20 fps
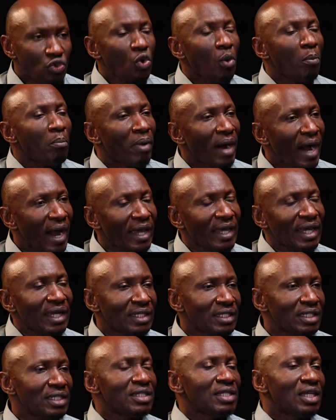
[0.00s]
So buy a
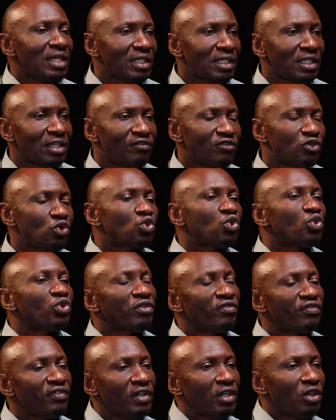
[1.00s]
decent gift to
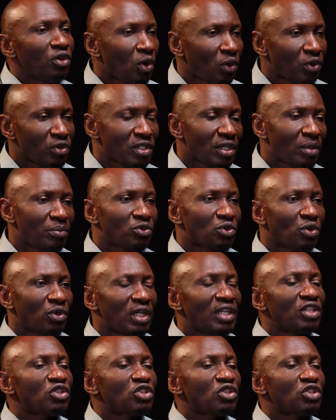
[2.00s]
refill your consumption.